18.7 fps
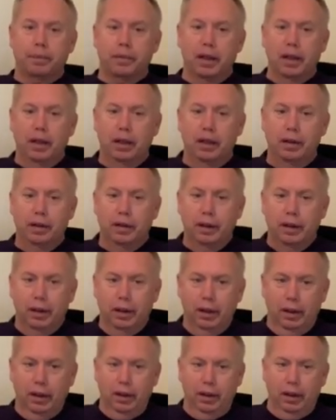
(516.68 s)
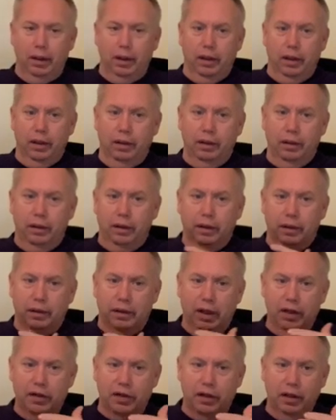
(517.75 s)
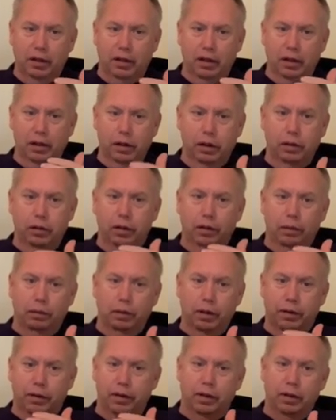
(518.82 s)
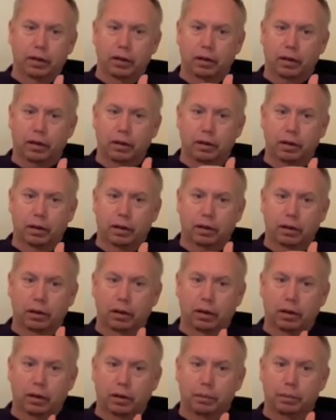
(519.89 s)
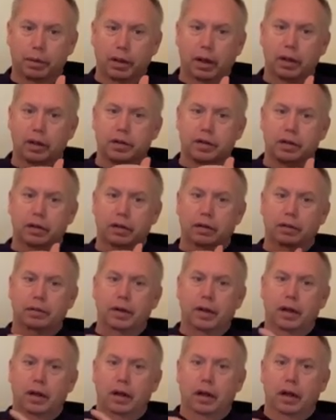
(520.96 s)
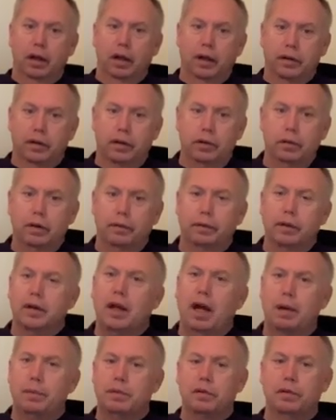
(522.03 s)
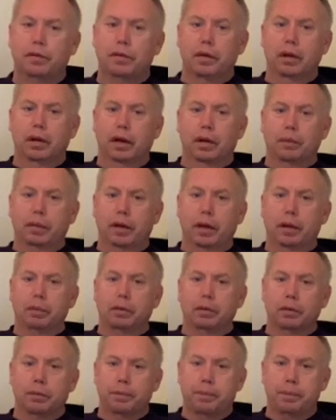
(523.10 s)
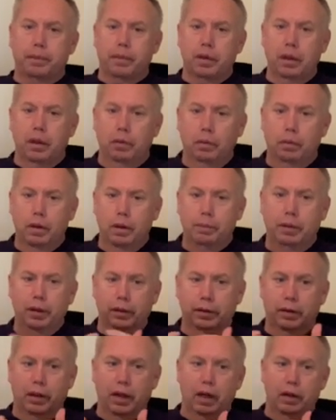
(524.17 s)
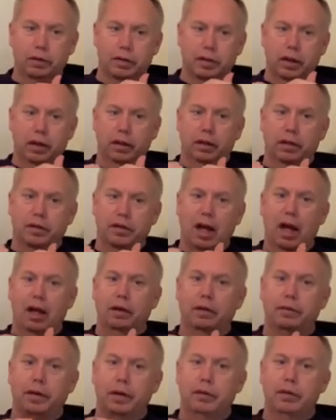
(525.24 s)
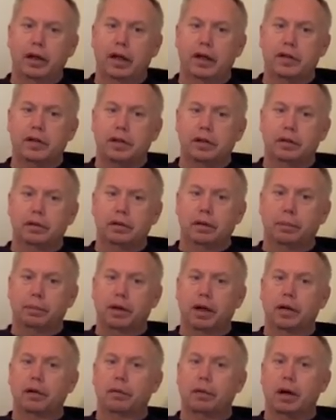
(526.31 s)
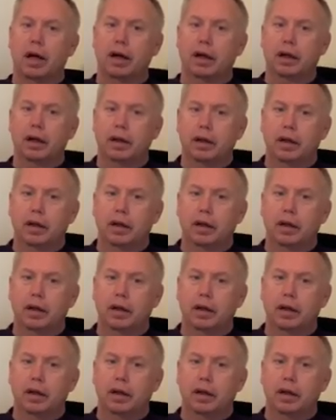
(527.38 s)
And the teaching concluded with the comparison of two different types of people. One built their house on a solid foundation upon the rock.